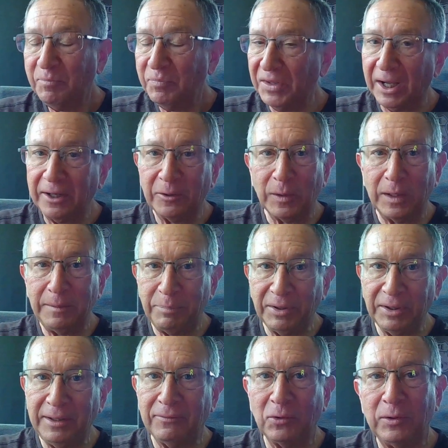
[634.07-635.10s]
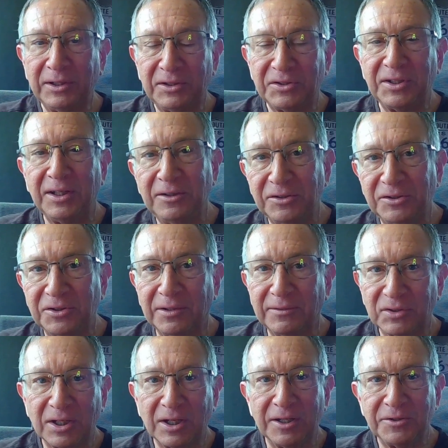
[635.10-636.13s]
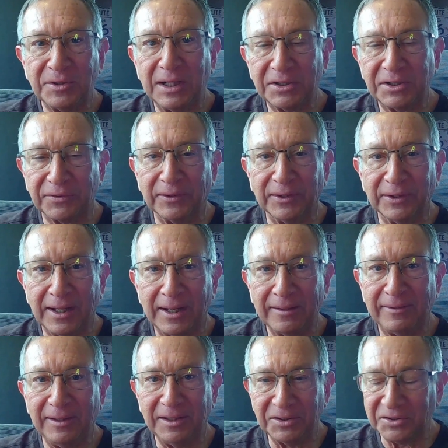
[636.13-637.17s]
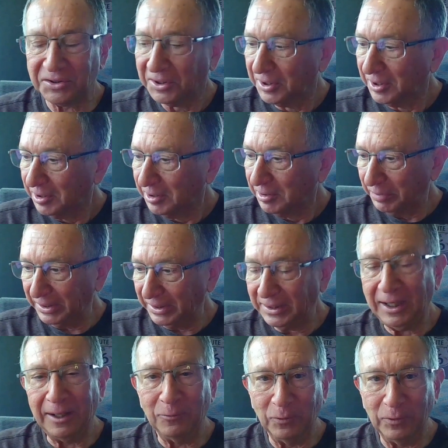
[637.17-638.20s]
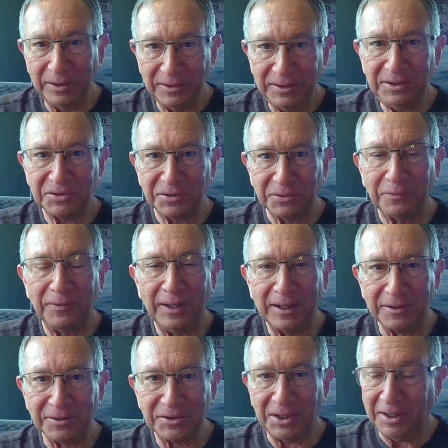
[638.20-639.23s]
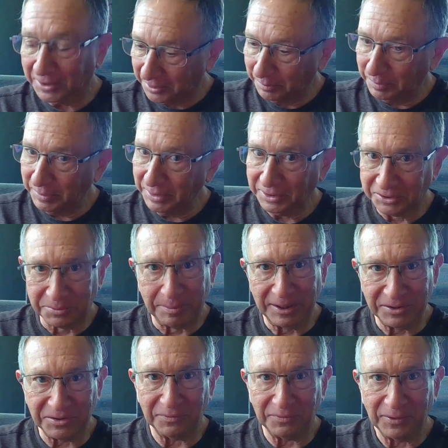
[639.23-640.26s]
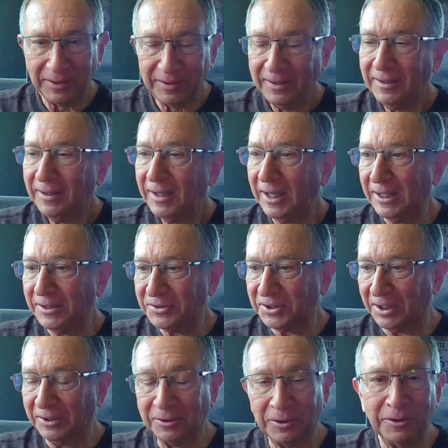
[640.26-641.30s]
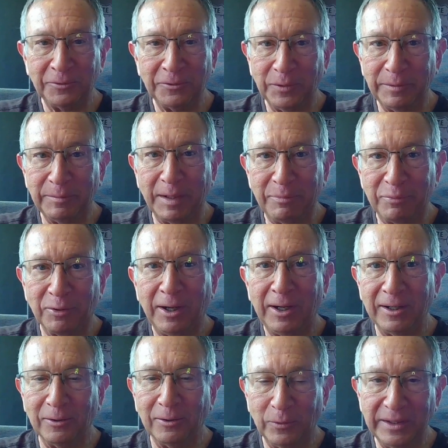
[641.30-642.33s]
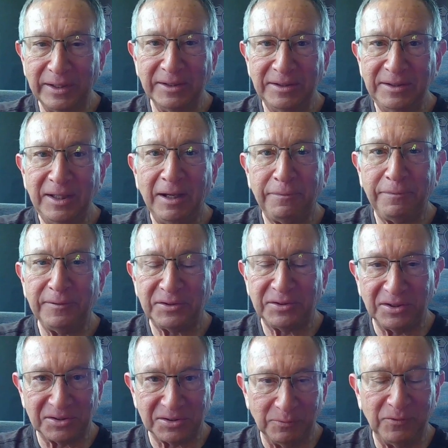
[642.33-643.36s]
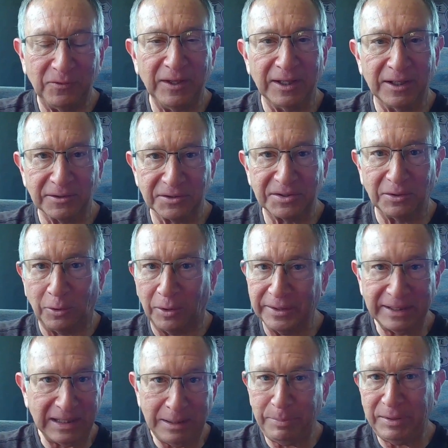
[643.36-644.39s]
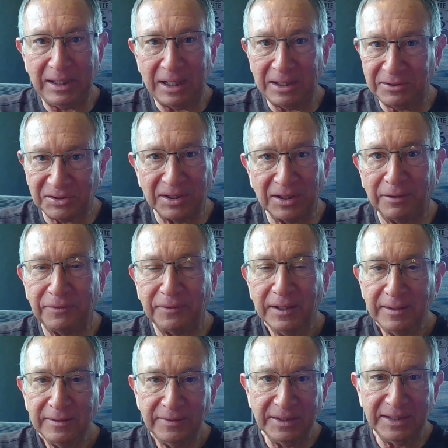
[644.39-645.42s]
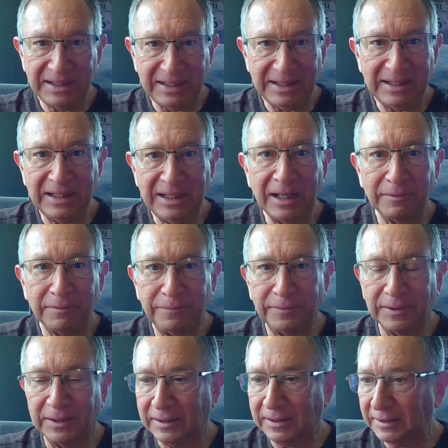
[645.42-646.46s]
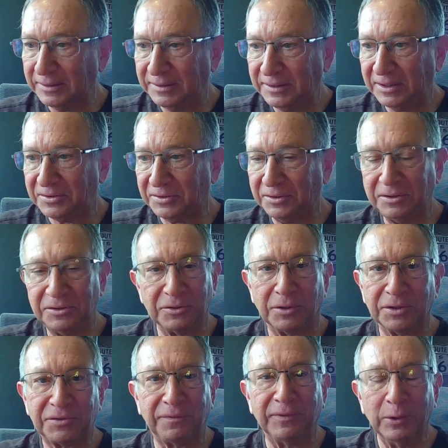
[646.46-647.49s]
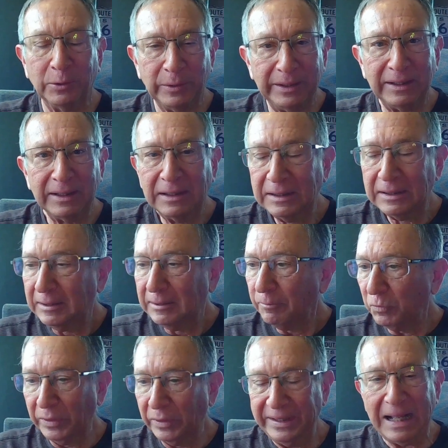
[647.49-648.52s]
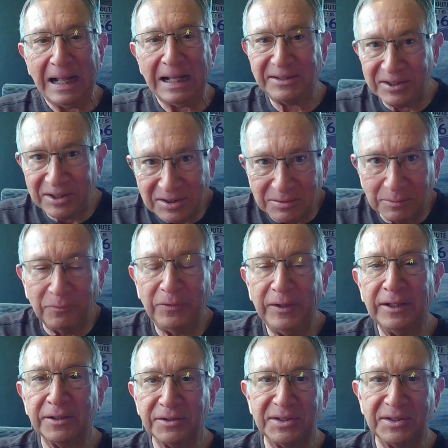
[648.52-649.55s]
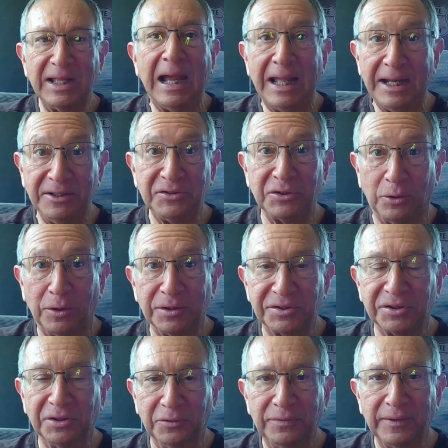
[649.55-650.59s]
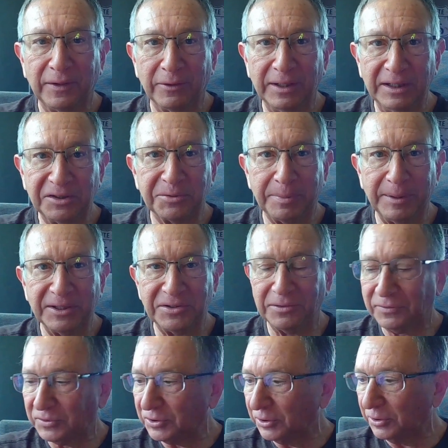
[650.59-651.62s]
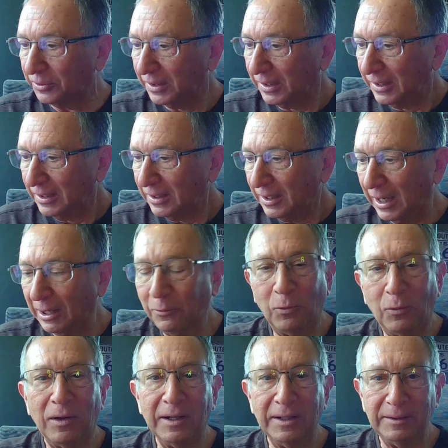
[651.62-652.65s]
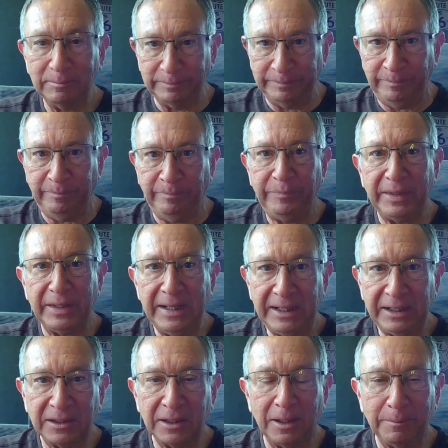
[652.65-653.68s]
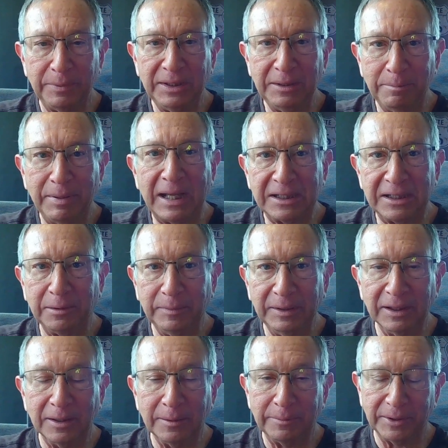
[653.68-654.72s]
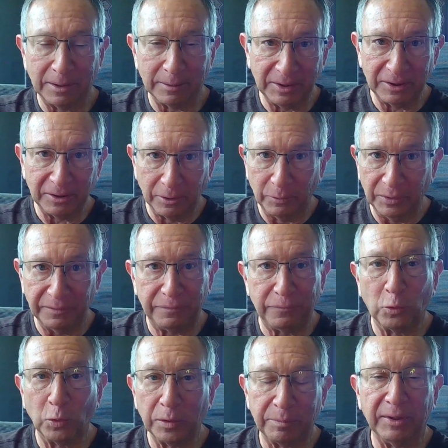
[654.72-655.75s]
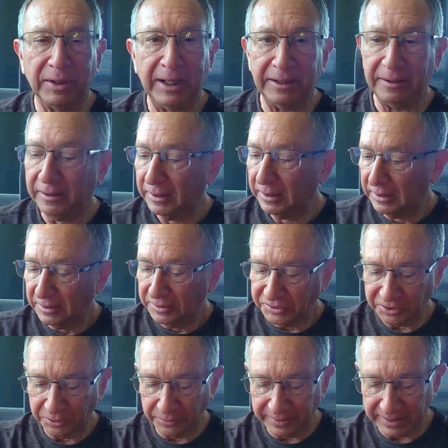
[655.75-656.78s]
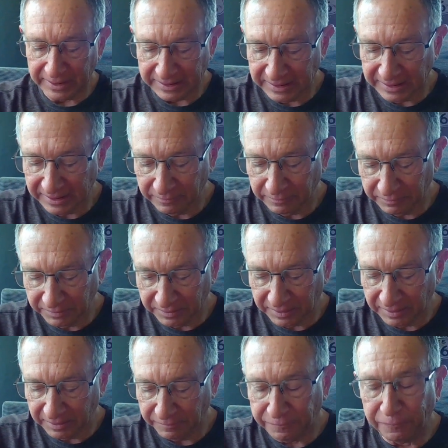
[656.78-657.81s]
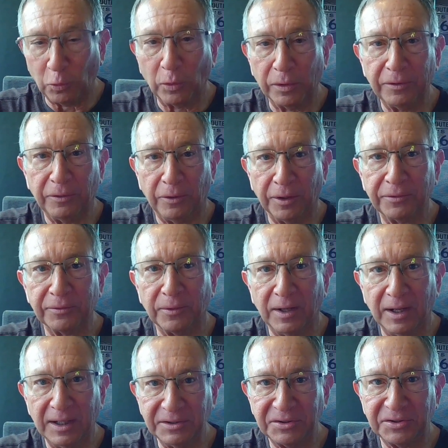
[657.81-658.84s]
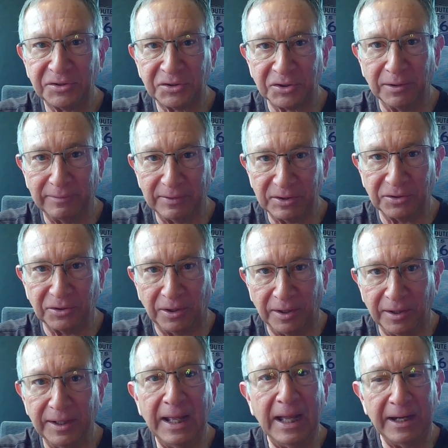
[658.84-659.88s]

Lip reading: Not a great believer in extended service contracts for a lot of things, but again, when diesel fails, it can be expensive. And as I learned with my prior, when the DEF system fails, all the EPA stuff, the DEF, diesel exhaust fluid, when that system fails, that is also very expensive. So I want a company backing me up, and I'm going to go with the Ford plan so that I get Ford authorized service on